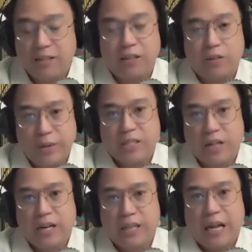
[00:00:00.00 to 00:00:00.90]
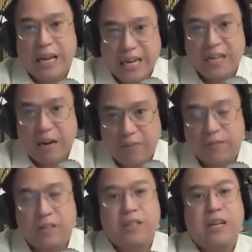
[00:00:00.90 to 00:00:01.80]
So we started a year
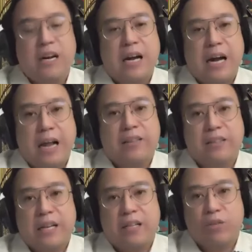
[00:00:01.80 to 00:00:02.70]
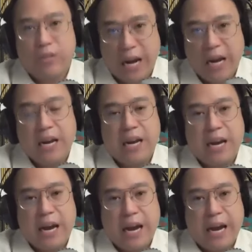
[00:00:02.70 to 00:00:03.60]
after until today,
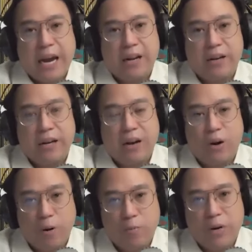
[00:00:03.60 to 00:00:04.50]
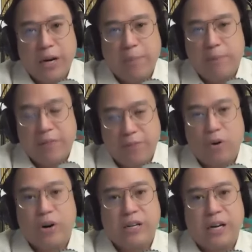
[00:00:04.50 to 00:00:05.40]
and hopefully
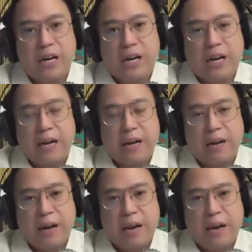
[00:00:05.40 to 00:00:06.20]
before the,